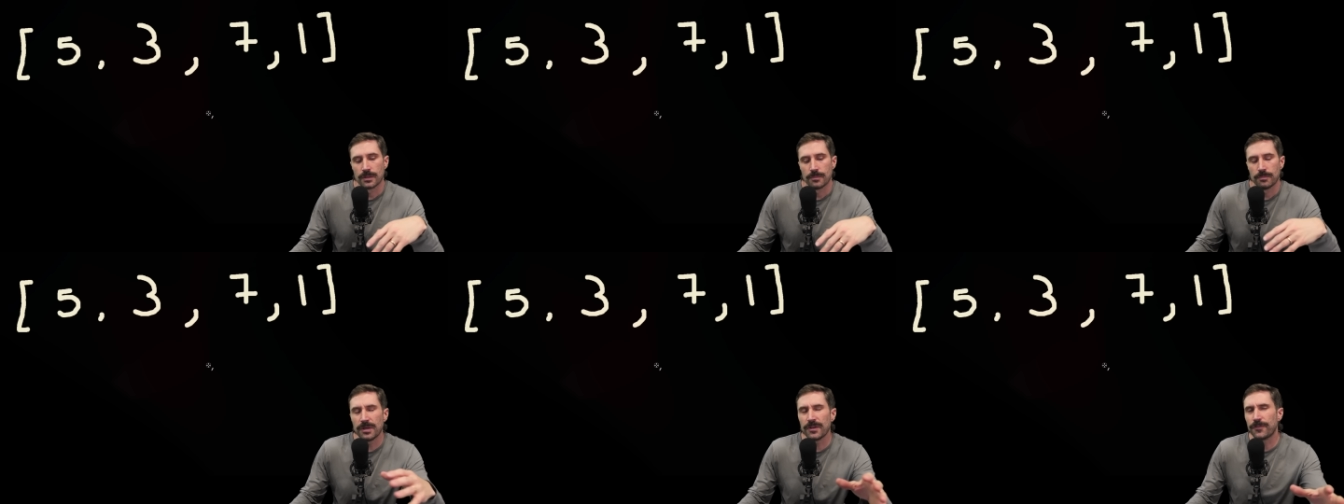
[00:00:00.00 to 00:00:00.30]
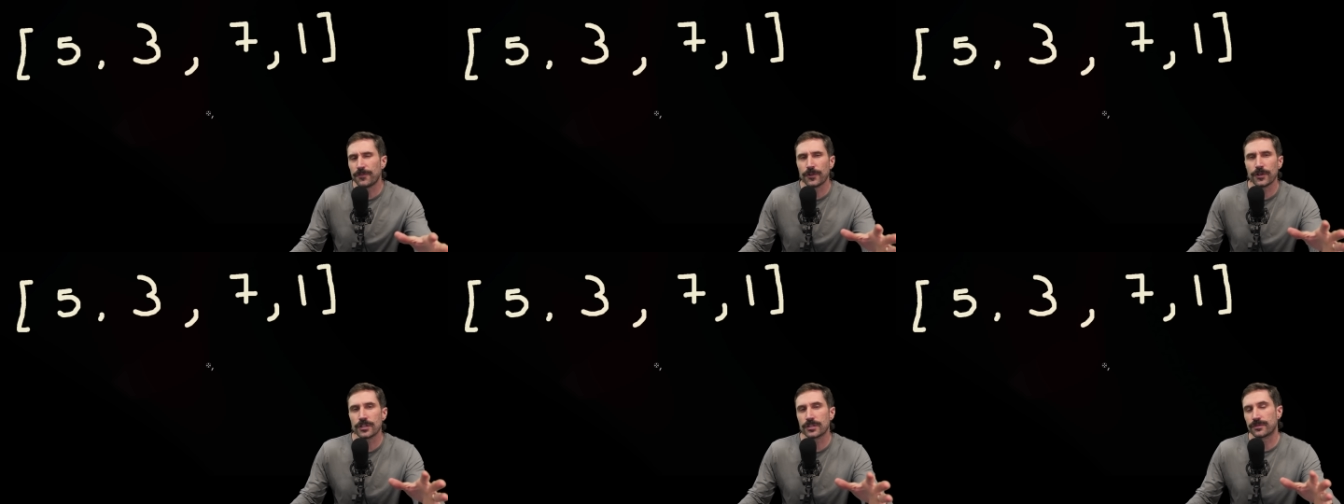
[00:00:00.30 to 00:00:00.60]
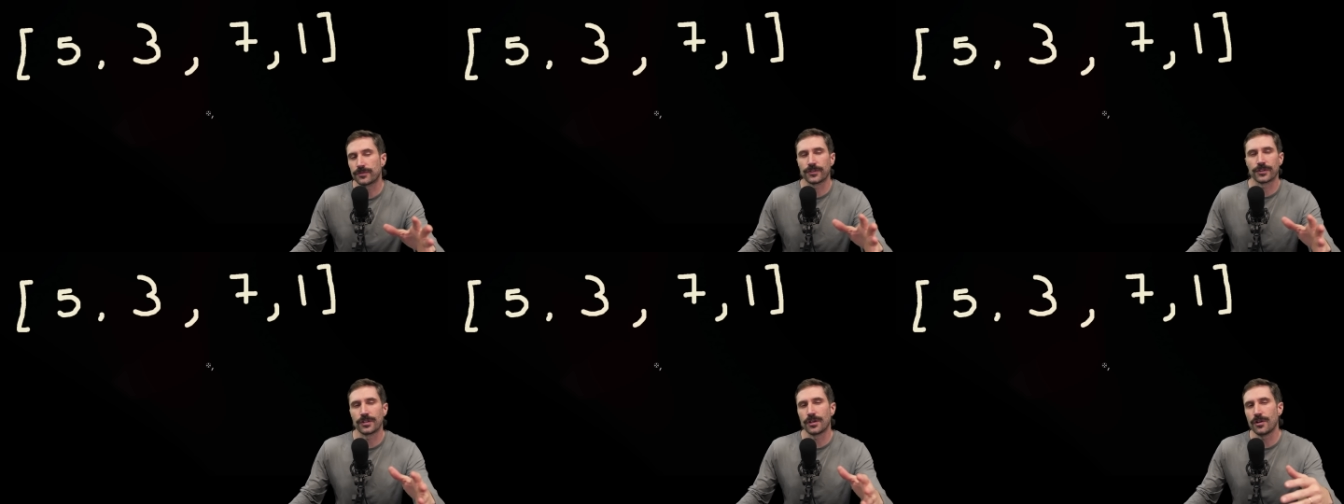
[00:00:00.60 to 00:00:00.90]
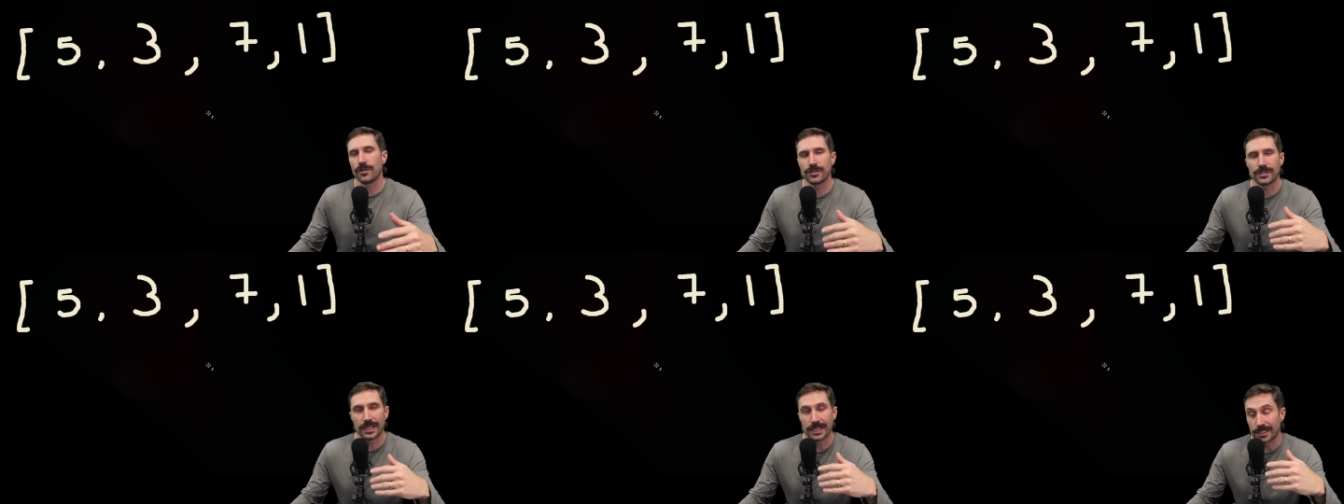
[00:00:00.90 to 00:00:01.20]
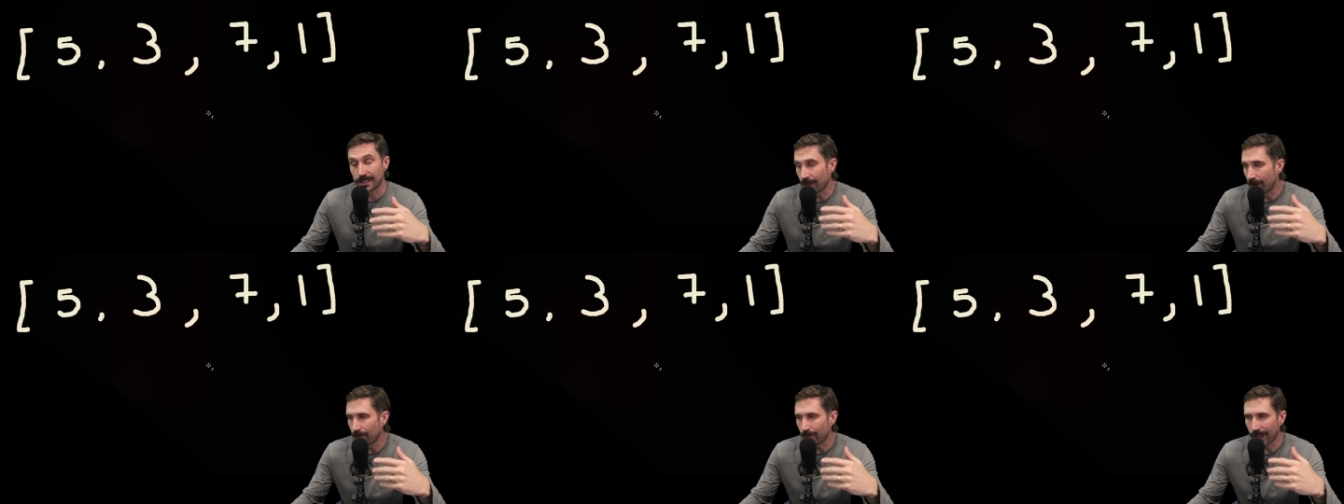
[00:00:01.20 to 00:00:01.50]
But first, for those
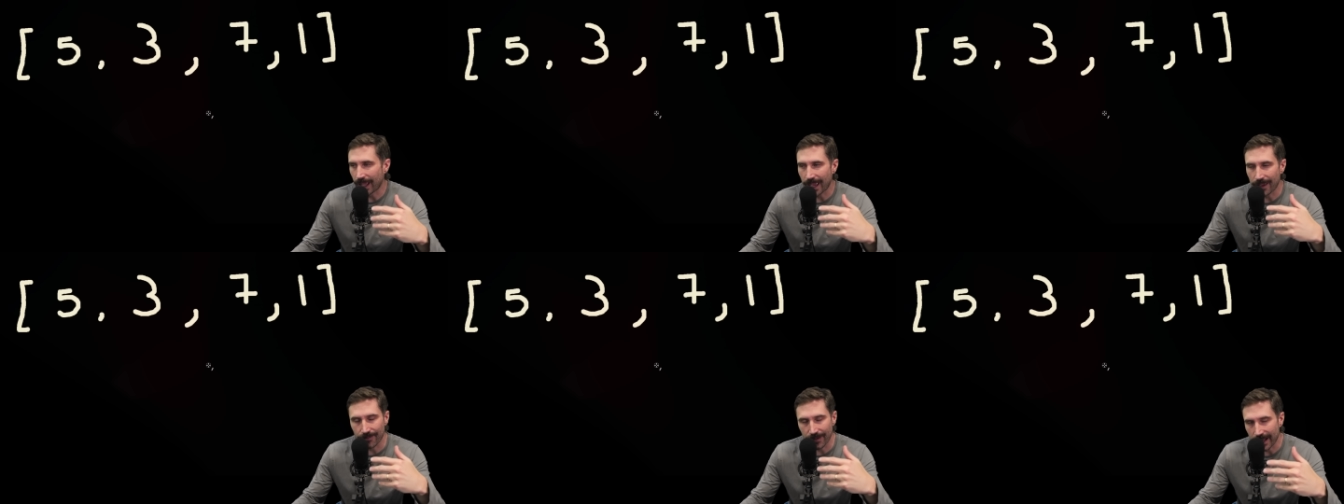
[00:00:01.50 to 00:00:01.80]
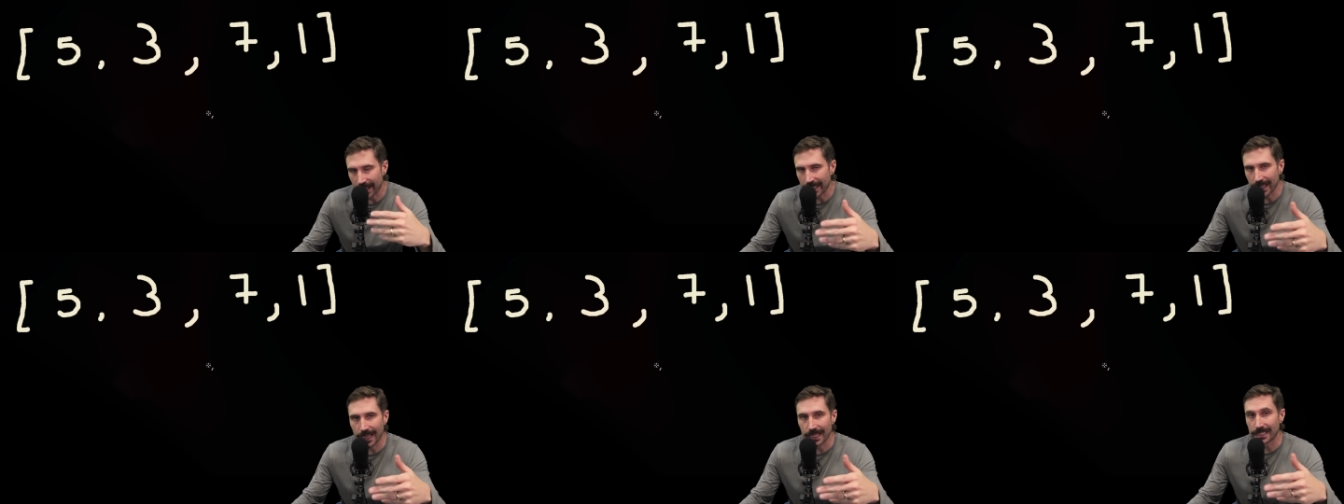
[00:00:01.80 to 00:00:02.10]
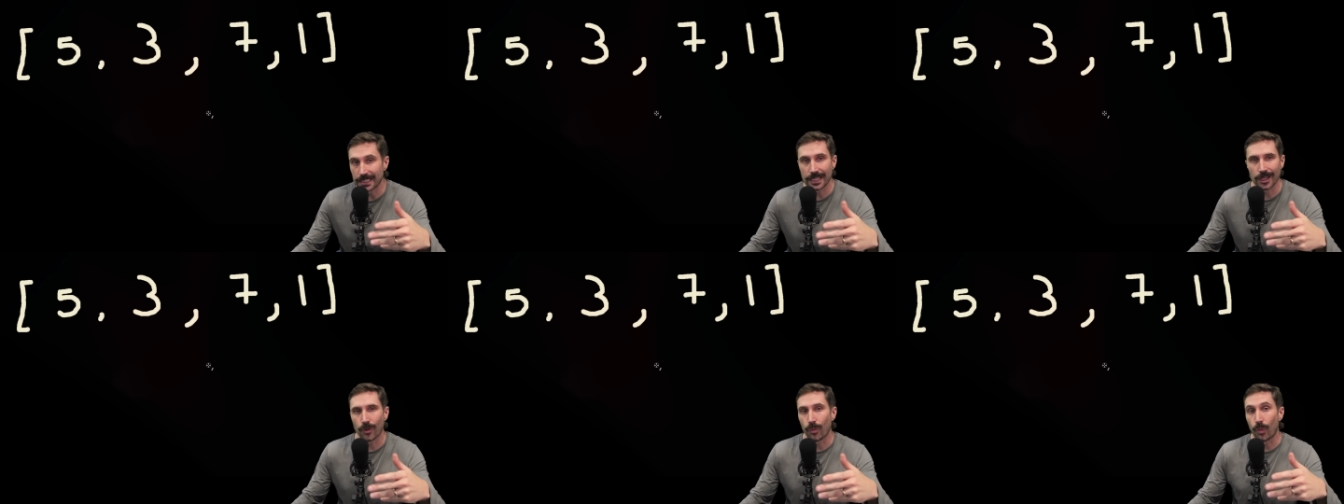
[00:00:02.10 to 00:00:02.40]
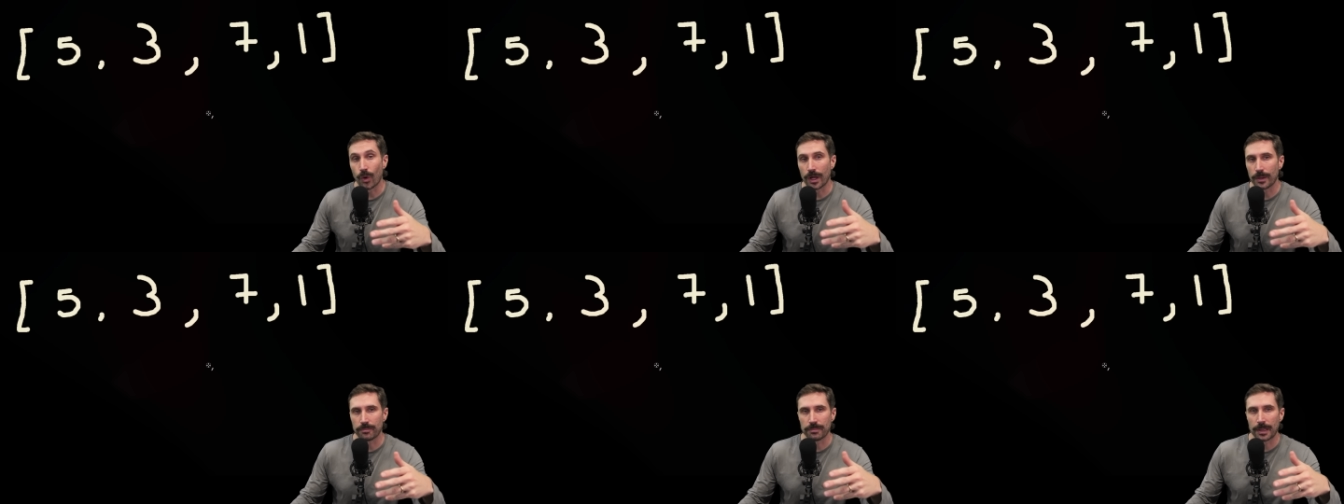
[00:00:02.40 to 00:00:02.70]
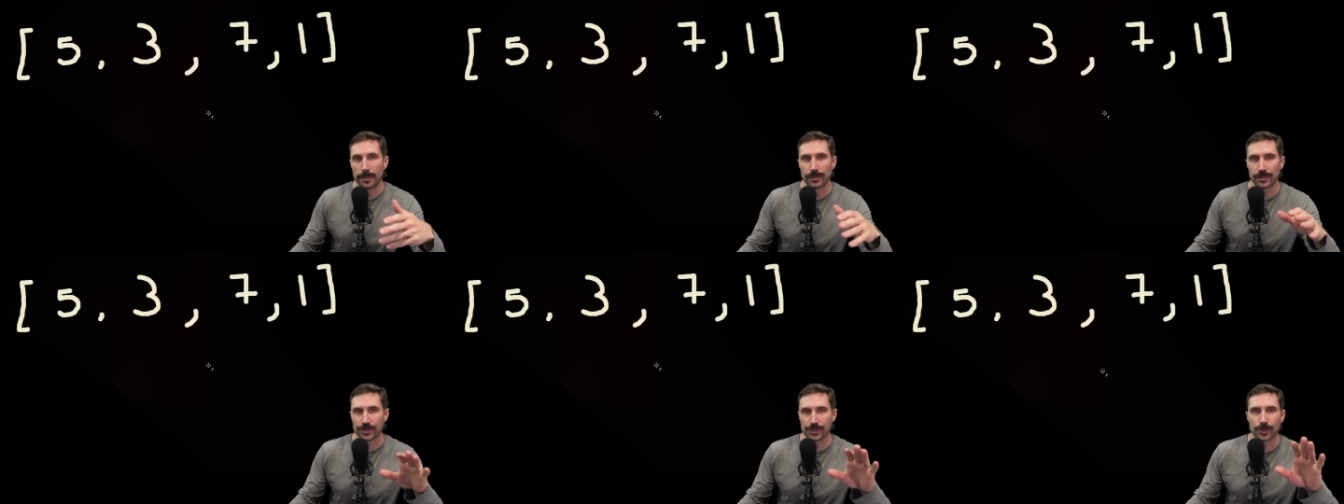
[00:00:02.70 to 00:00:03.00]
that don't have any idea what
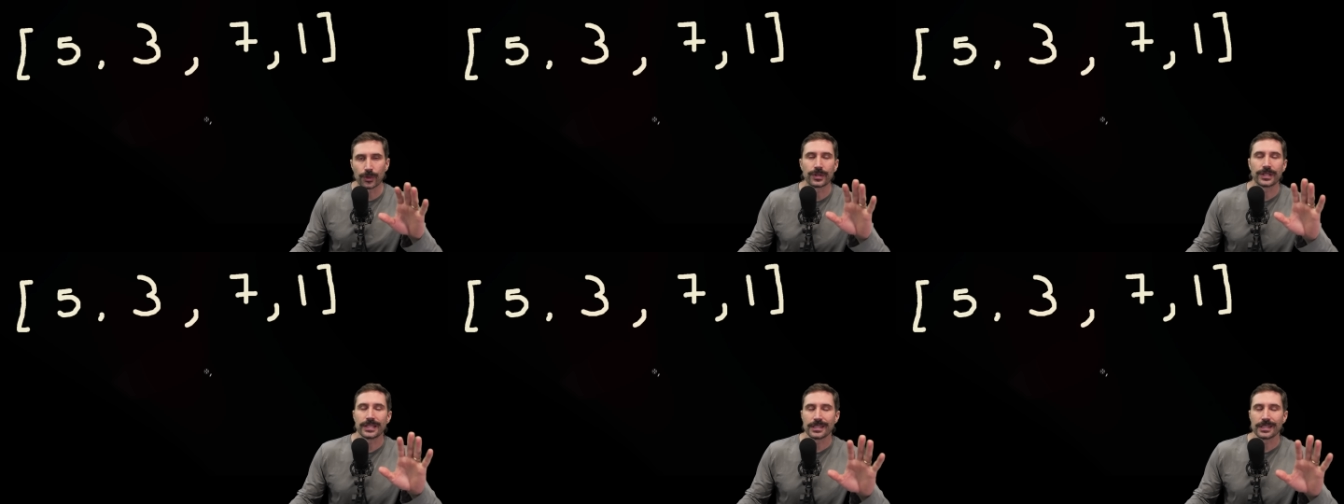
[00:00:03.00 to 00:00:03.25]
bubble sort